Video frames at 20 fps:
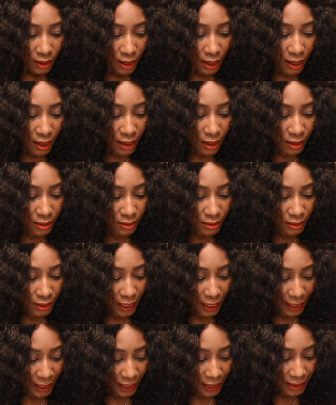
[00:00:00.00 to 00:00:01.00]
And
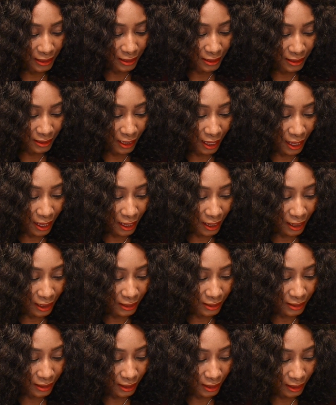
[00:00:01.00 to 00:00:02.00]
like I
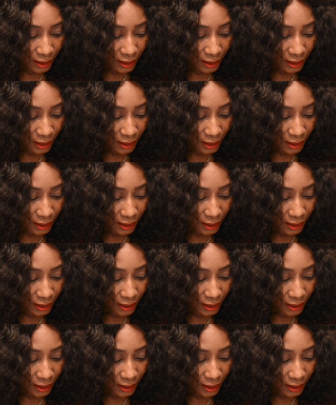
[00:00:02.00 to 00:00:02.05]
said,